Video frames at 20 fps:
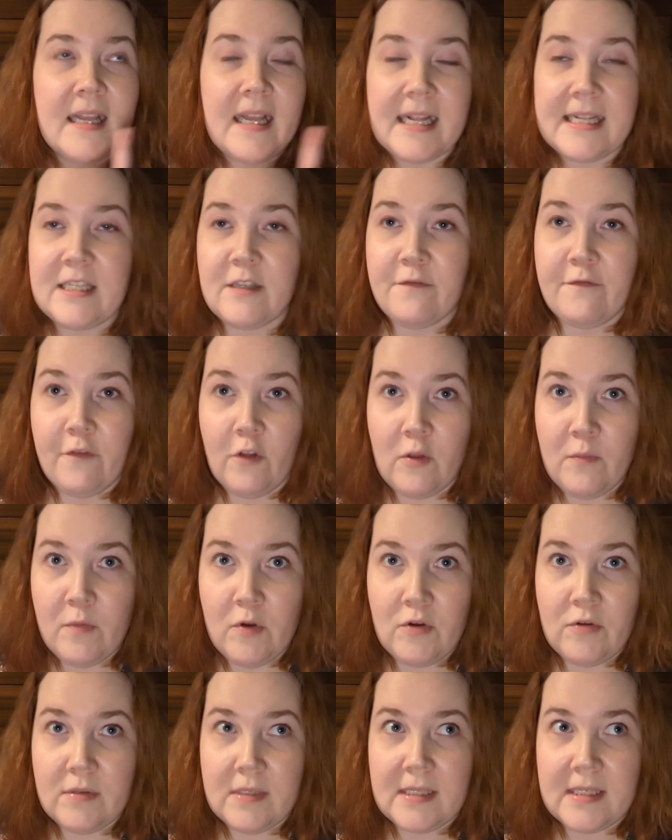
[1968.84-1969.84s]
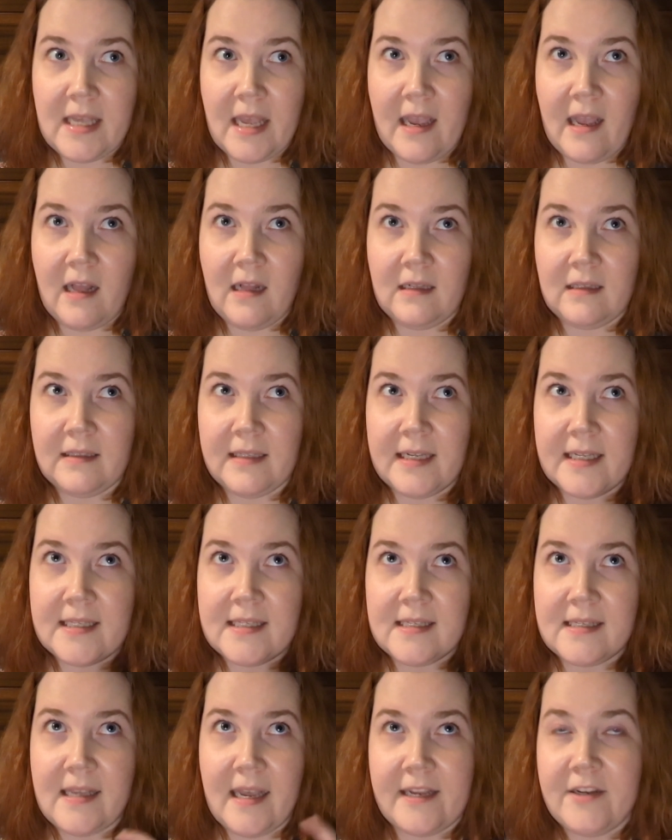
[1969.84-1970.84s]
full moon sale.
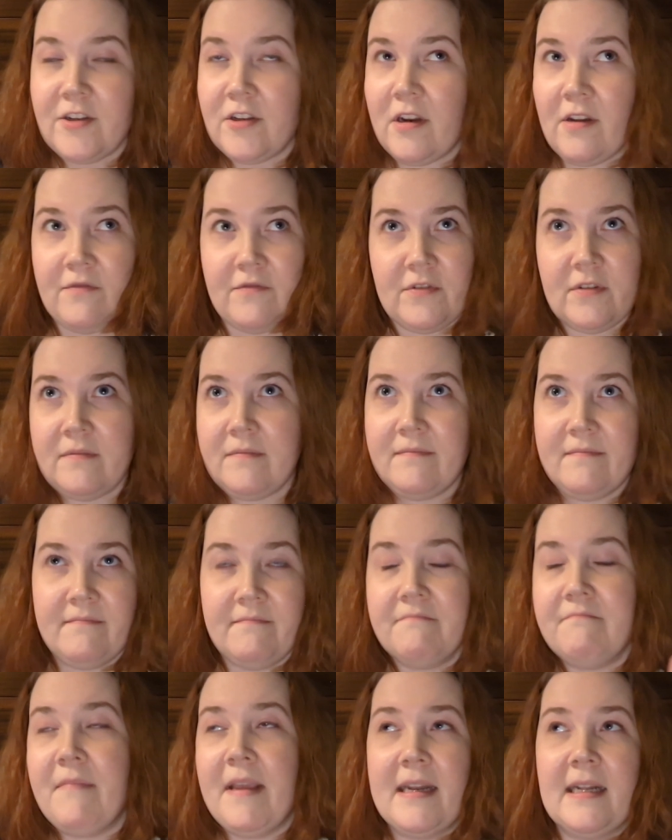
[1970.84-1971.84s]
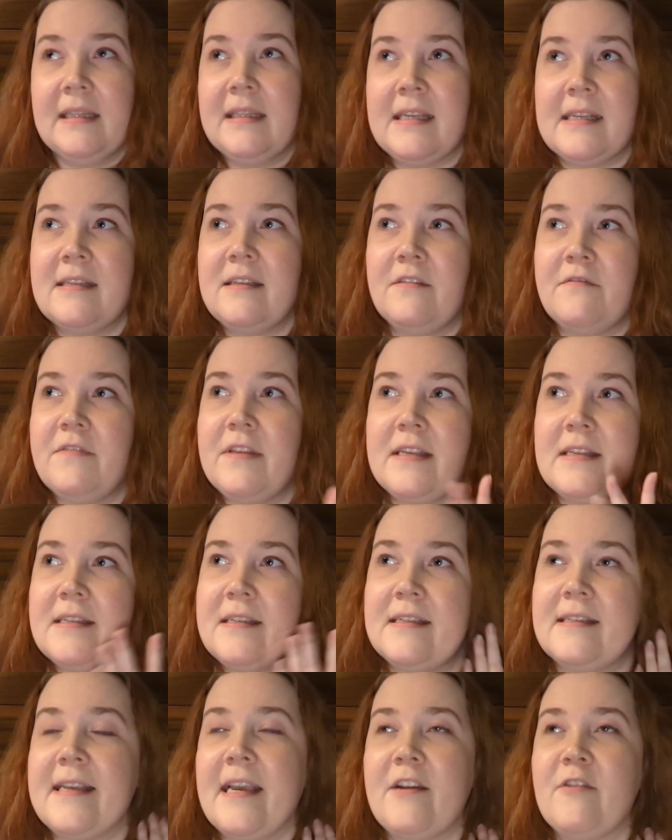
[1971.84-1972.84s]
I should have made a list of these
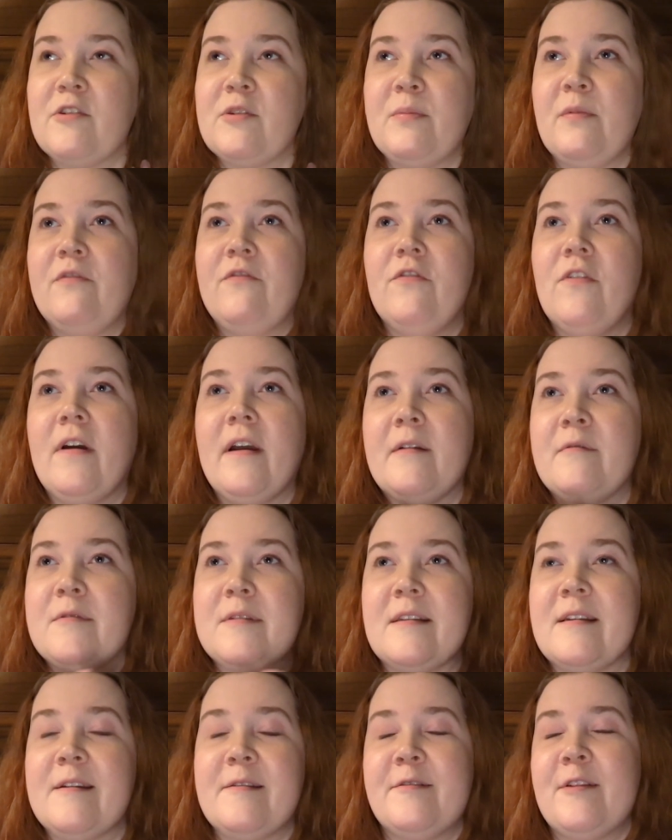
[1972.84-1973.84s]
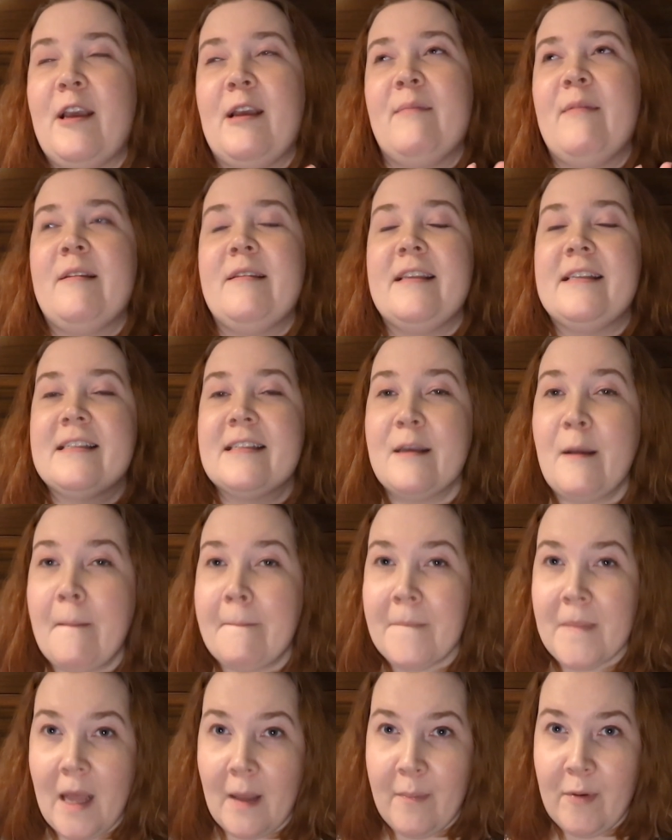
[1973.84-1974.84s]
designers before I was going to talk about this.
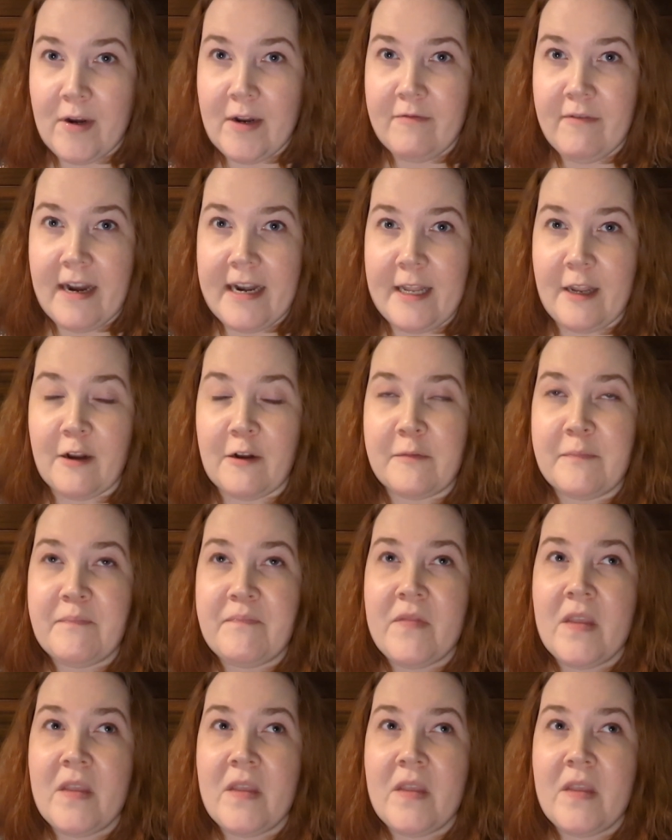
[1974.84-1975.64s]
I'll put it right here.